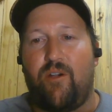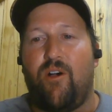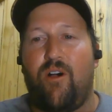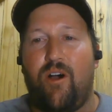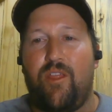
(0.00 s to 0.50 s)

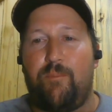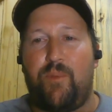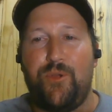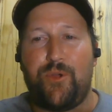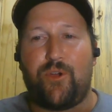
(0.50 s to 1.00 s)
are the
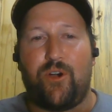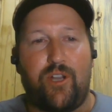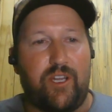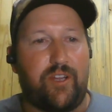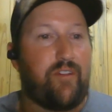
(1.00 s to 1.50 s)

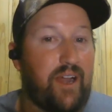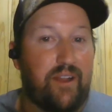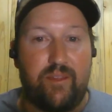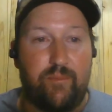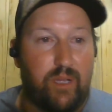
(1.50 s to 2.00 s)
blue-collared,
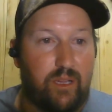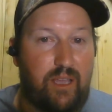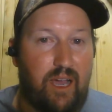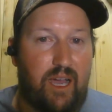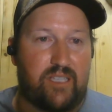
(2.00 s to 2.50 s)
run-of-the-mill
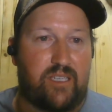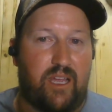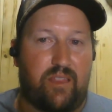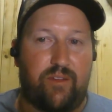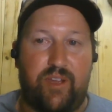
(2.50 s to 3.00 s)
guys like
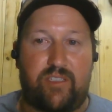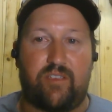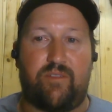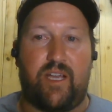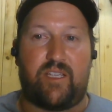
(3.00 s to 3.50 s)
the rest
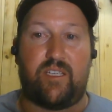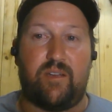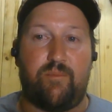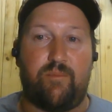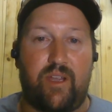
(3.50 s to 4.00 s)
of us in
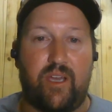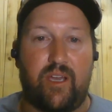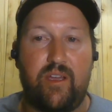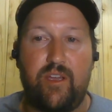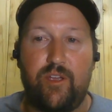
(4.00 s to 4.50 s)
America
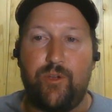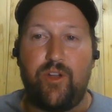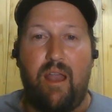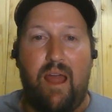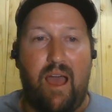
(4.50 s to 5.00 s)
who'd
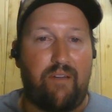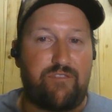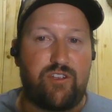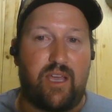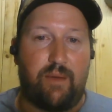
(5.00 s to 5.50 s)
love
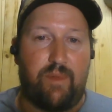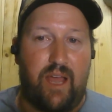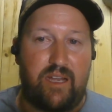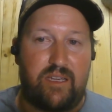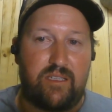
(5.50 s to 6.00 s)
to come and
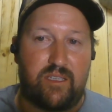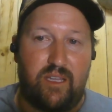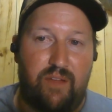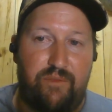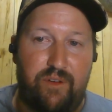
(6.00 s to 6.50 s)
hunt in South
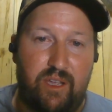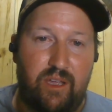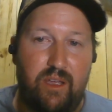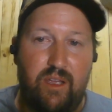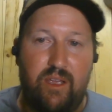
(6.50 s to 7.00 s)
Africa,
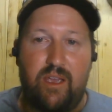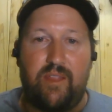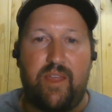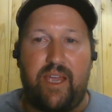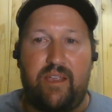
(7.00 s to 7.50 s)

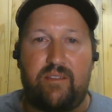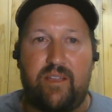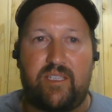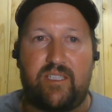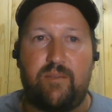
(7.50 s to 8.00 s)
and
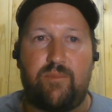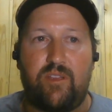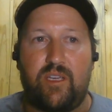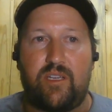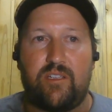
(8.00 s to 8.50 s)
they seem to
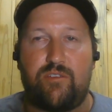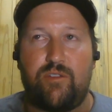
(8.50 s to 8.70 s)
think it's too